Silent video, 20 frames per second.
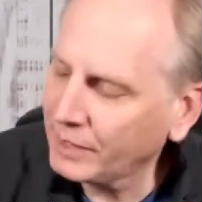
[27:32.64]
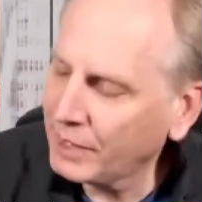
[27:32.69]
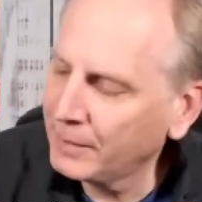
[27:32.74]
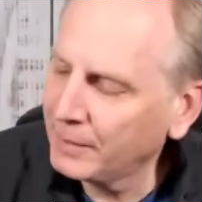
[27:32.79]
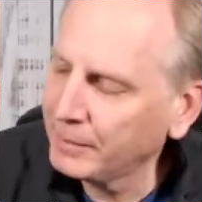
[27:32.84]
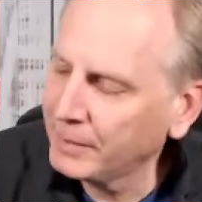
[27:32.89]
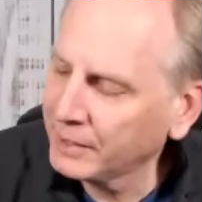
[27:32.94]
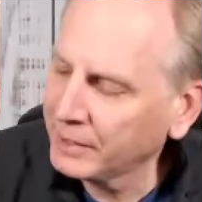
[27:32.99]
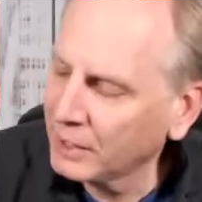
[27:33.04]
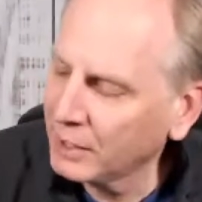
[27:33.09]

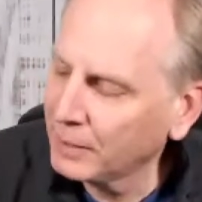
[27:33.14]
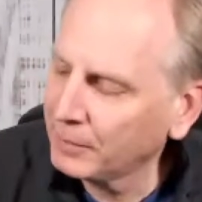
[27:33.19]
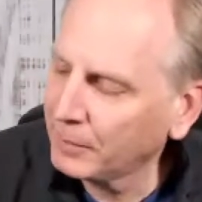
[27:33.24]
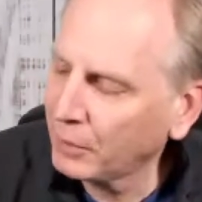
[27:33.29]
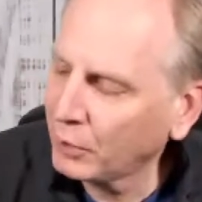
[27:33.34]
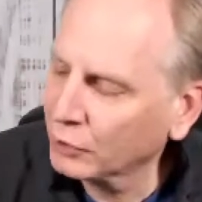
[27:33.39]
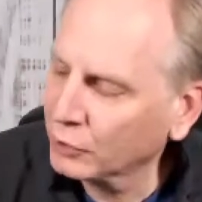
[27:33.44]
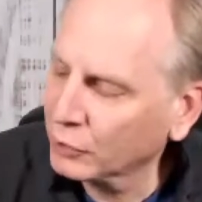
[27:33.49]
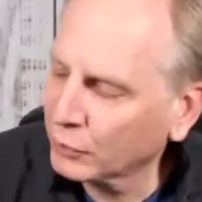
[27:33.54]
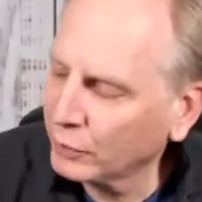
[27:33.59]
become
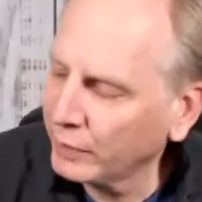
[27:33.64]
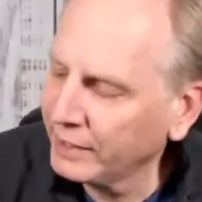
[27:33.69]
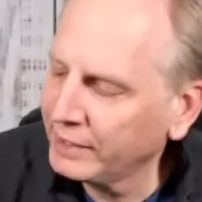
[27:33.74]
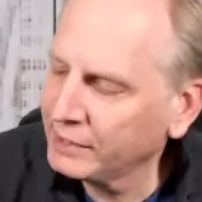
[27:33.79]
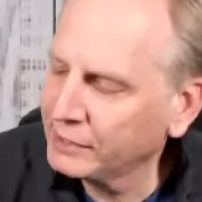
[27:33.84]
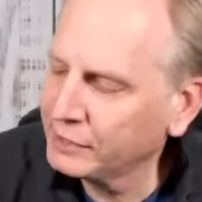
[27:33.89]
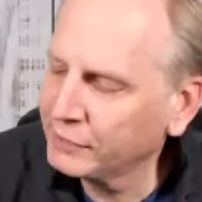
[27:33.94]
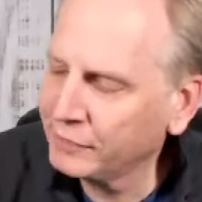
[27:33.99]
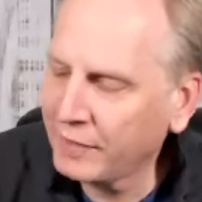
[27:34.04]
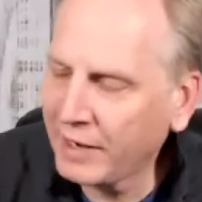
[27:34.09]
our
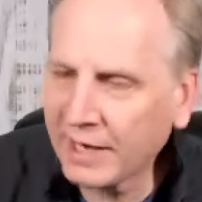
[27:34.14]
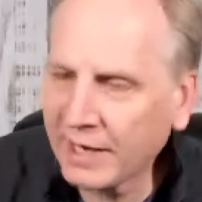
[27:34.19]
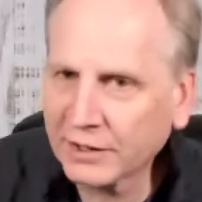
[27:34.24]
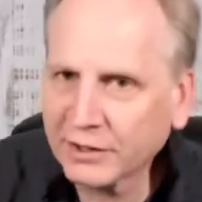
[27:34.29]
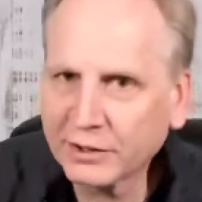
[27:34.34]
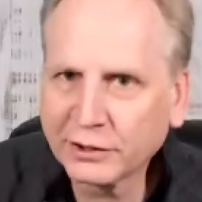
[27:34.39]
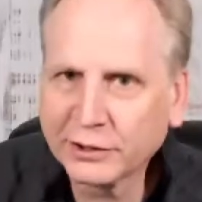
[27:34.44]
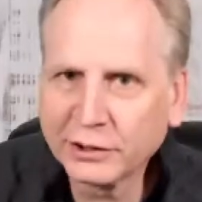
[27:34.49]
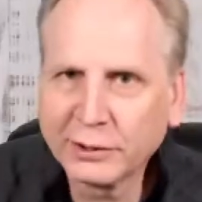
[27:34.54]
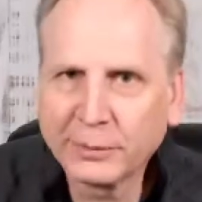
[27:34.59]
greatest
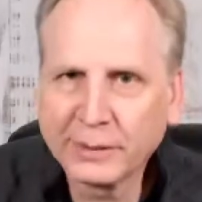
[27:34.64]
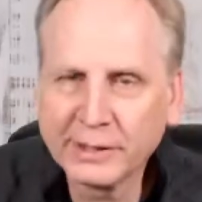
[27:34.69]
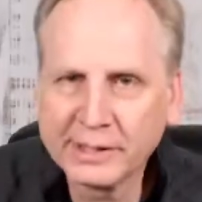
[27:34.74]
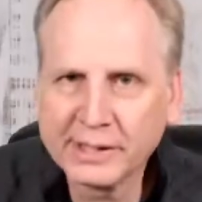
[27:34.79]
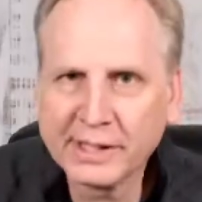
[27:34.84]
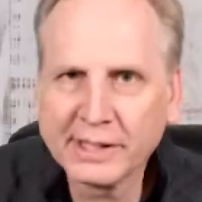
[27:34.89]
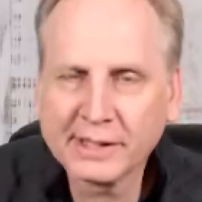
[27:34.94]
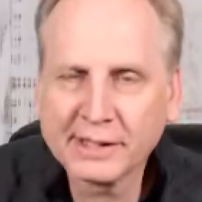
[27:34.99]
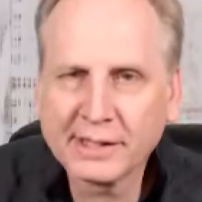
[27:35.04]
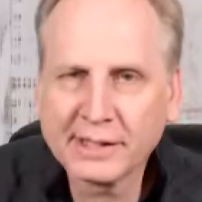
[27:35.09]
factor to
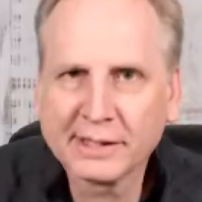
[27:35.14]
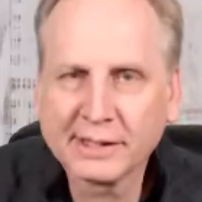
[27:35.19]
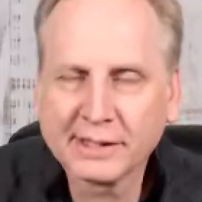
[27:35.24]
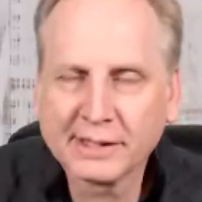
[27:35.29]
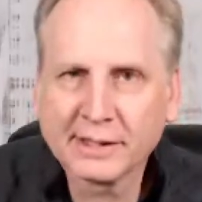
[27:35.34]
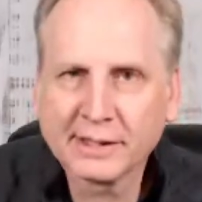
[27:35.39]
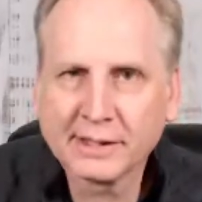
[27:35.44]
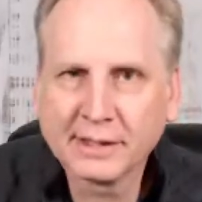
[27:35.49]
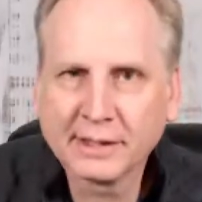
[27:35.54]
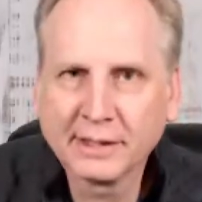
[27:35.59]
resistance.